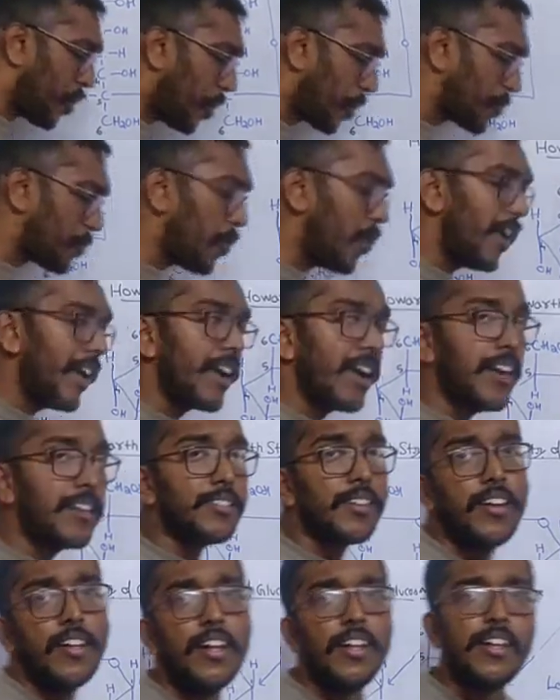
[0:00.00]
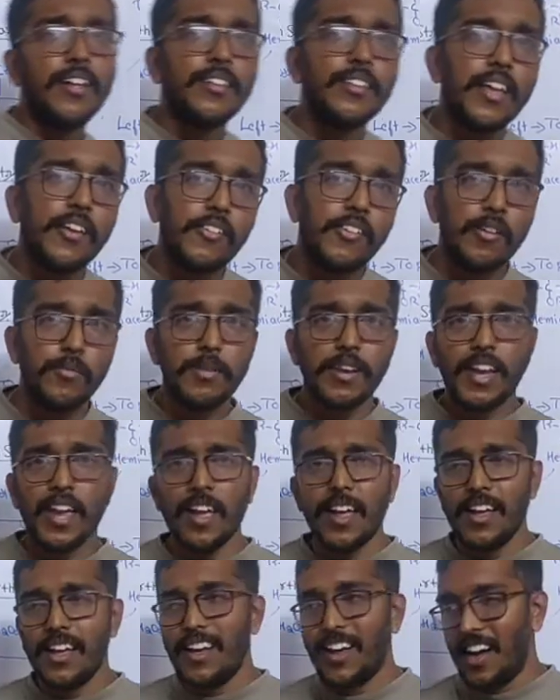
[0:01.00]
carbohydrates there will be
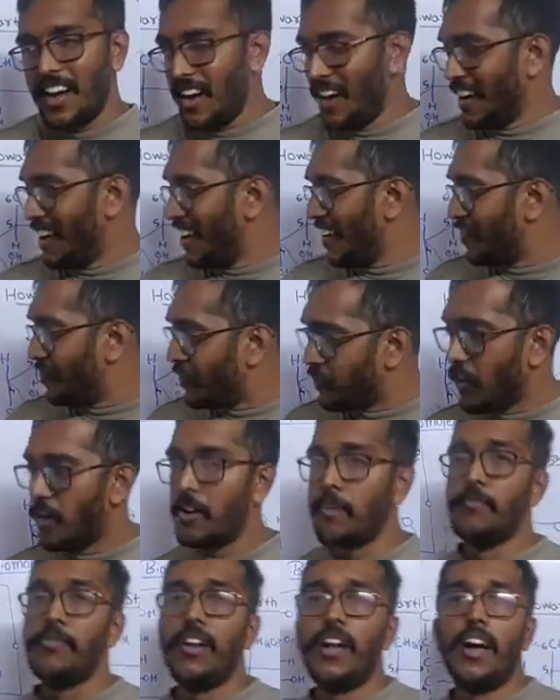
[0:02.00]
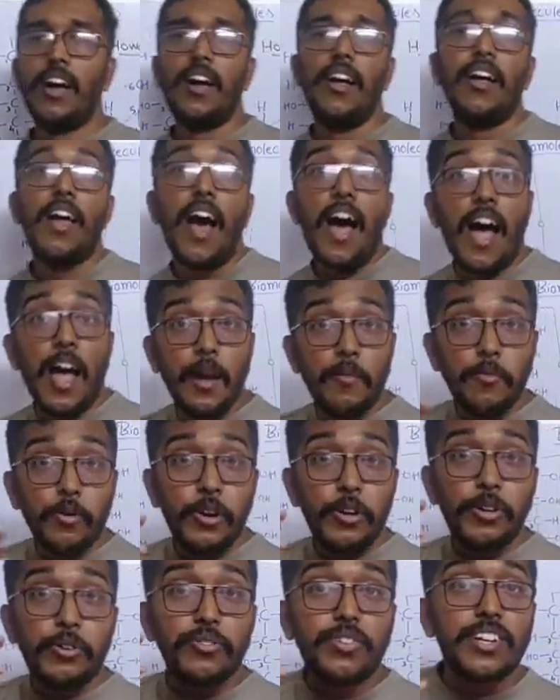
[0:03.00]
a uh, formula I am
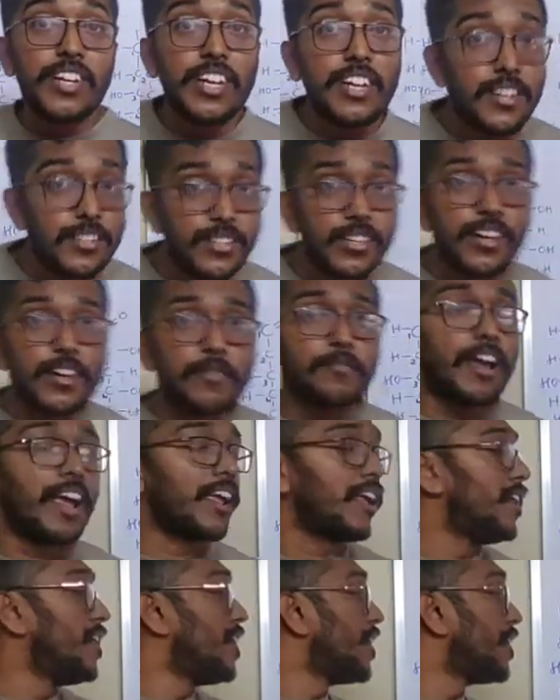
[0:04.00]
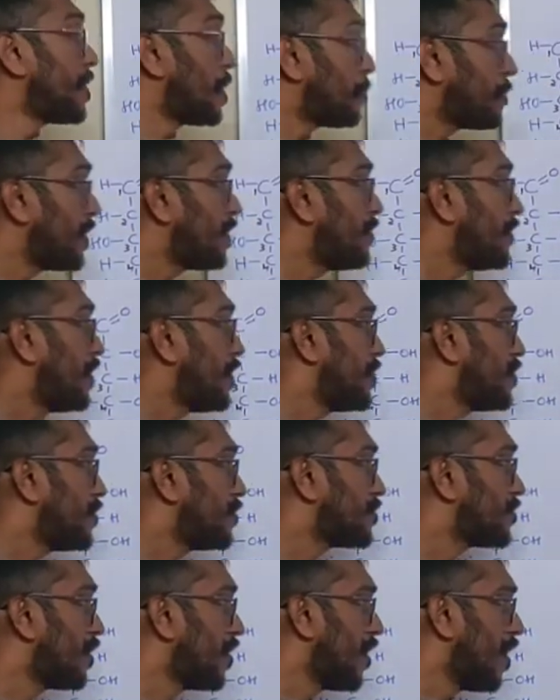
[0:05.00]
going to teach in my coming
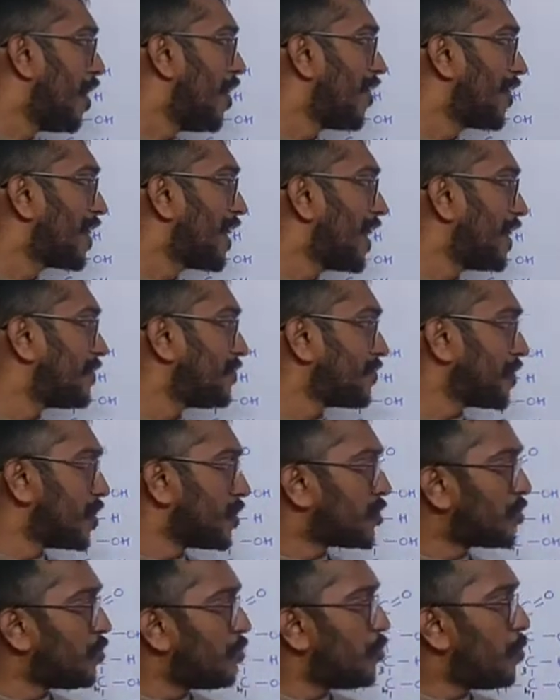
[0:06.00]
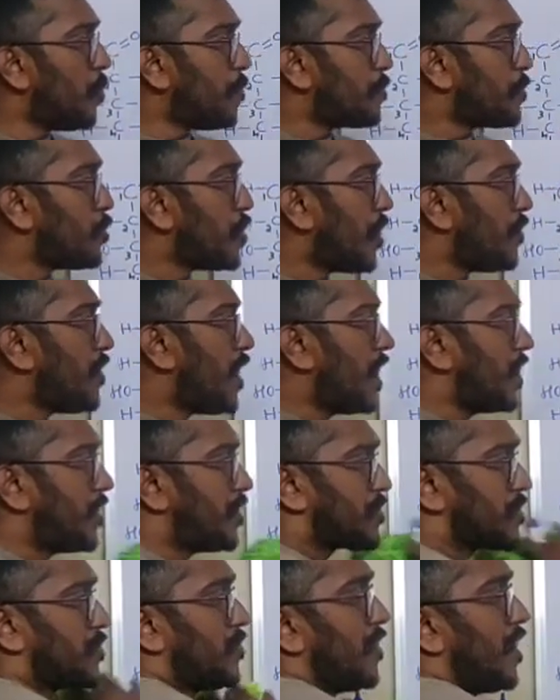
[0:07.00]
videos Okay, so hope you have
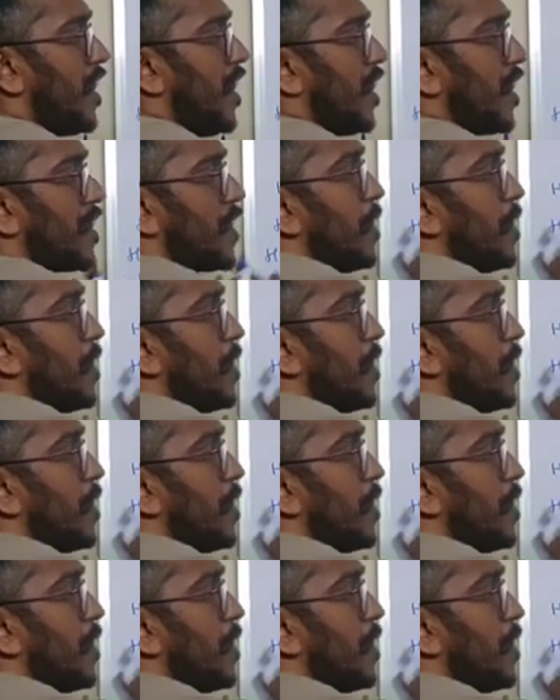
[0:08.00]
understood a